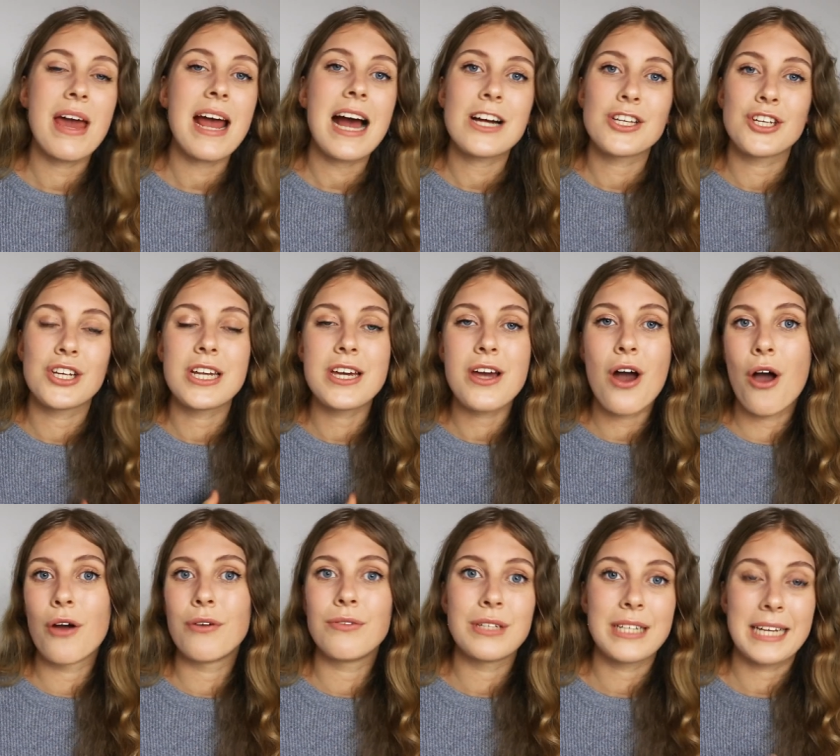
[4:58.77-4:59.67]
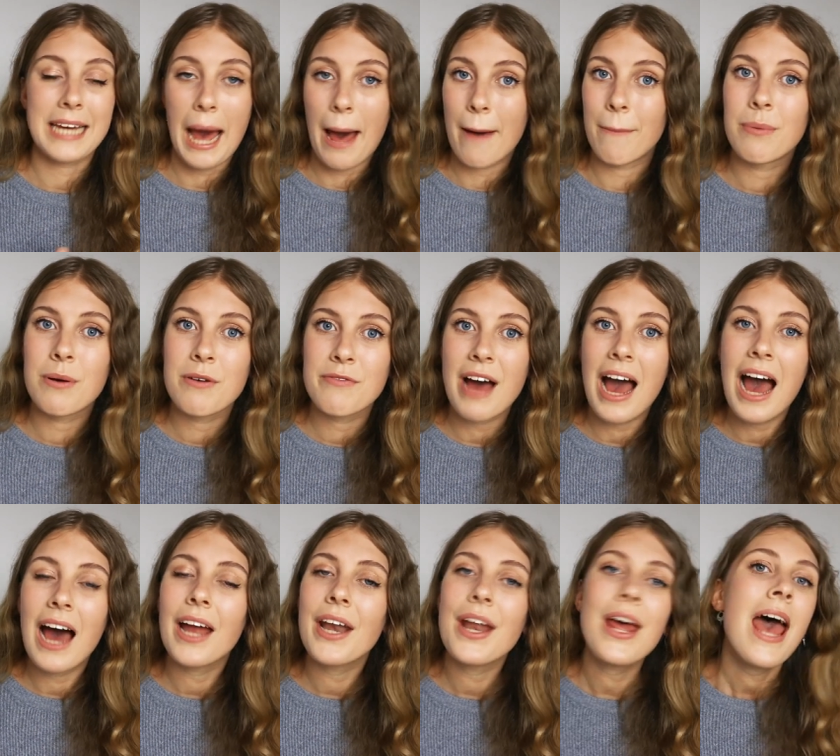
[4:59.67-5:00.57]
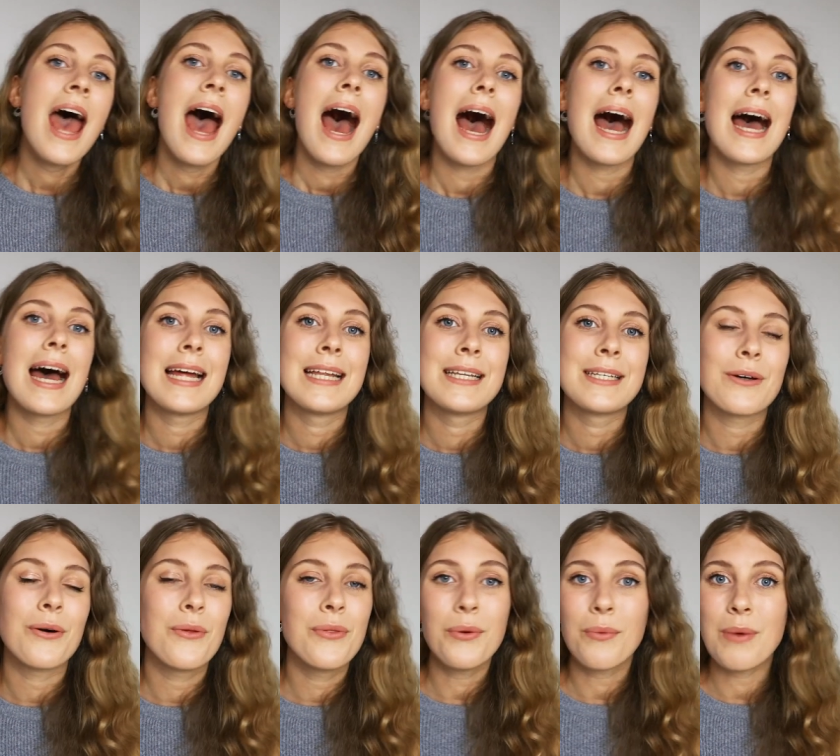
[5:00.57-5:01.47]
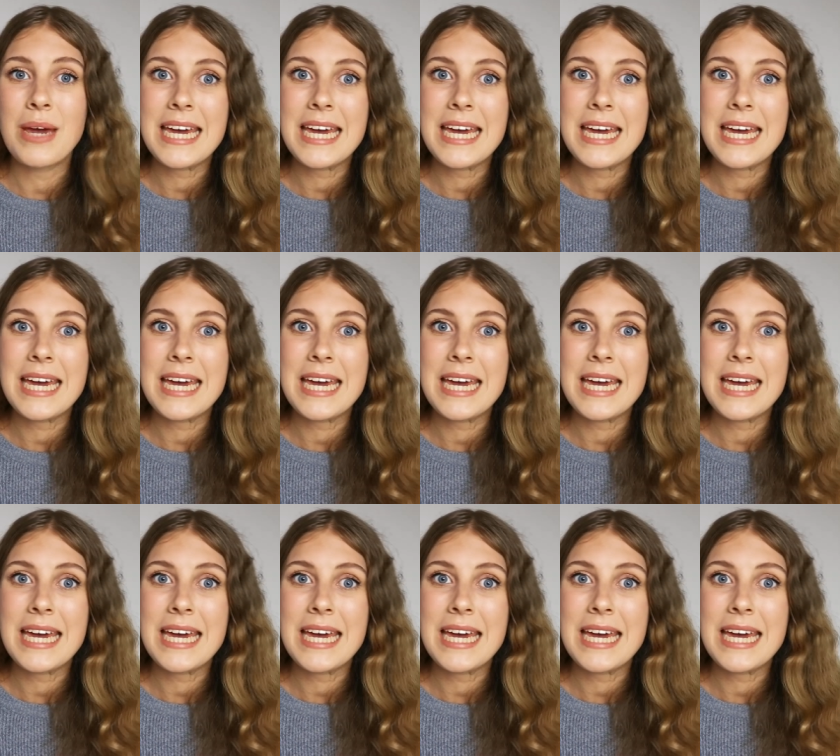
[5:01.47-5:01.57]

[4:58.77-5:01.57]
they actually owned a camper van and on the